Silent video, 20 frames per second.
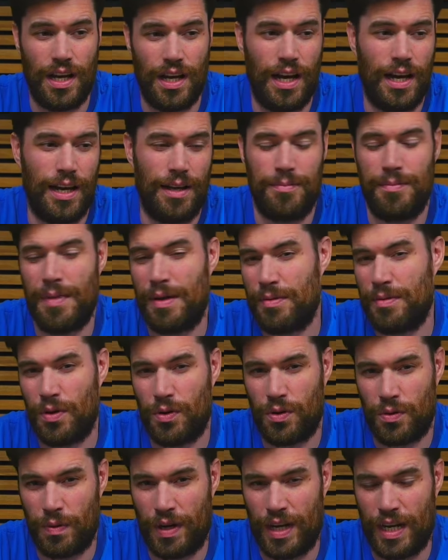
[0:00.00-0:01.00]
maybe
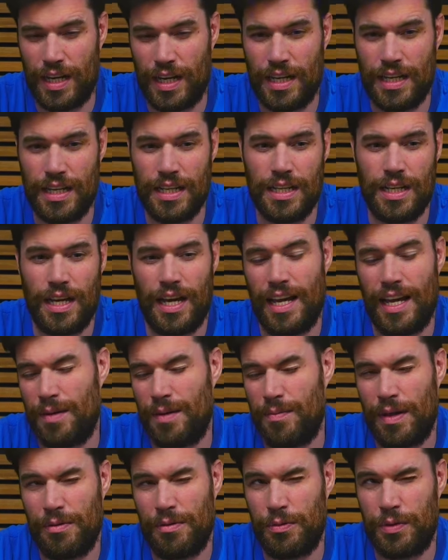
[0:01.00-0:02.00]
Hulk 180,
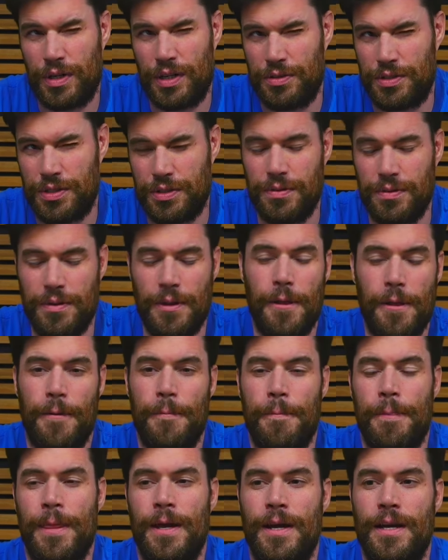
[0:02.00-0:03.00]
and maybe 102.
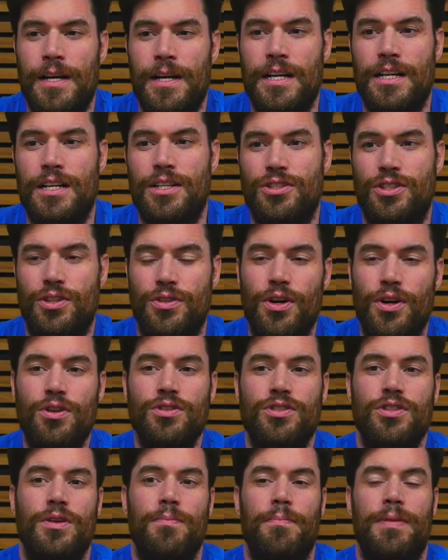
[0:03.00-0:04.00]
So
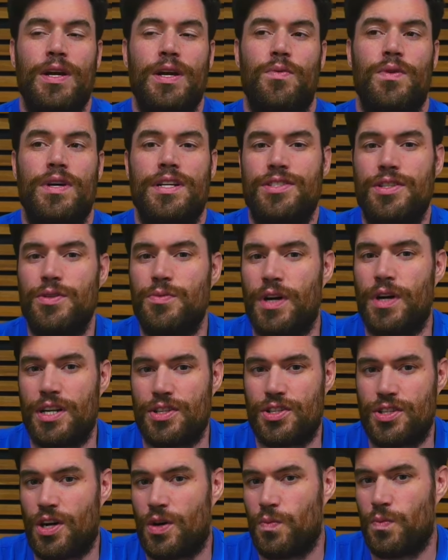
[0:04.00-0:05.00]
those are the big ones you want to
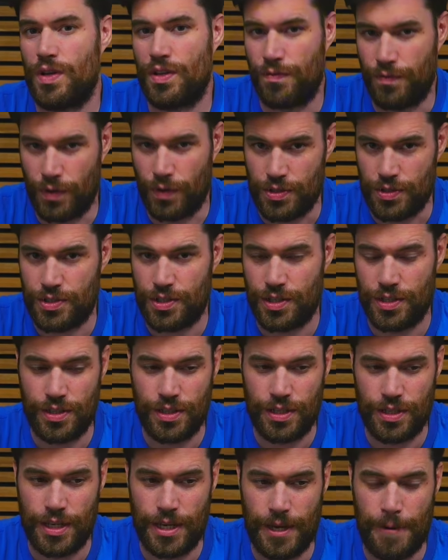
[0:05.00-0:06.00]
start with first.
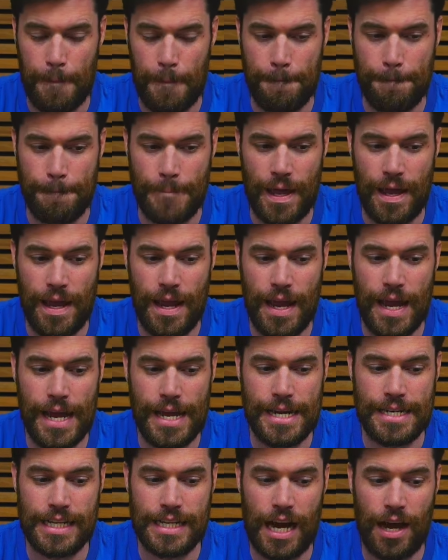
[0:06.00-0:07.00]

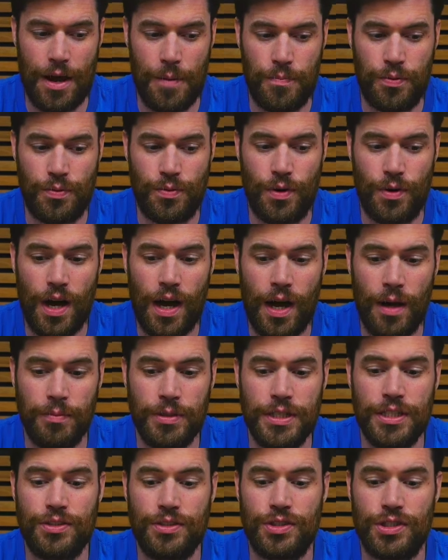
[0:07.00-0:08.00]
And I'd
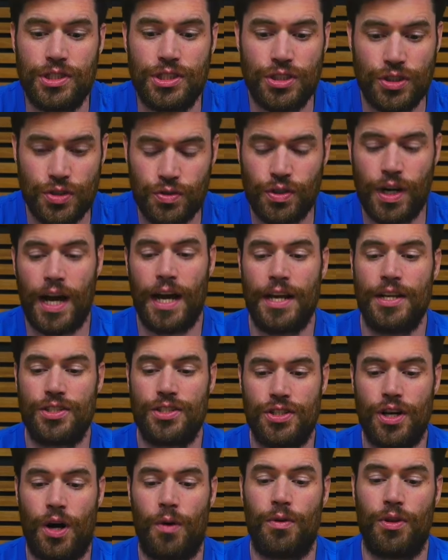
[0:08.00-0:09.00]
probably try to
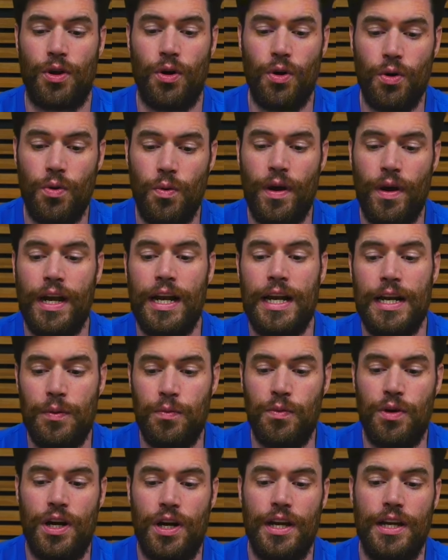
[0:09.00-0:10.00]
start with Hulk
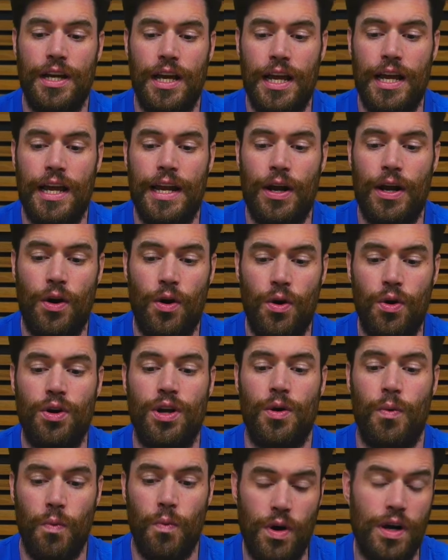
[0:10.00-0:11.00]
181 and Hulk
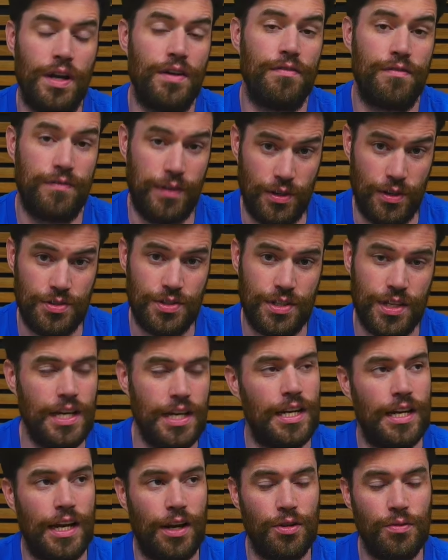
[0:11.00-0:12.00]
1 first.
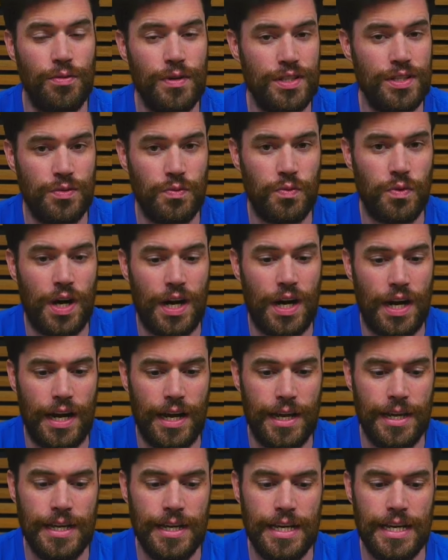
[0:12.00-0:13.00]
Now, the reason
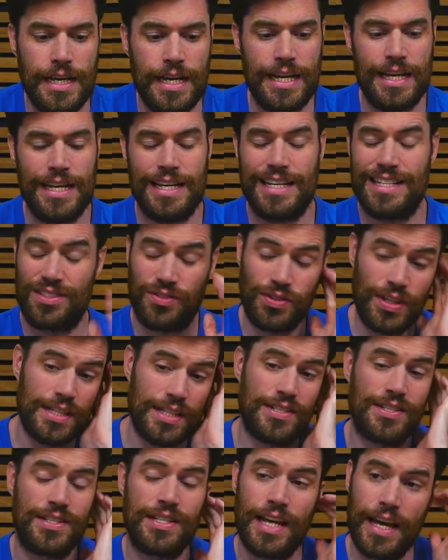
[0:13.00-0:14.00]
why is, let's
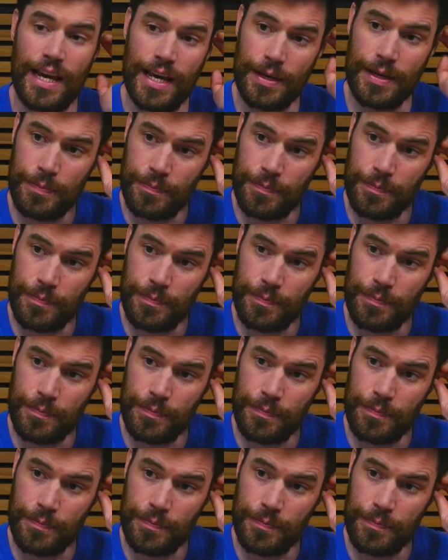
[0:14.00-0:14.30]
say,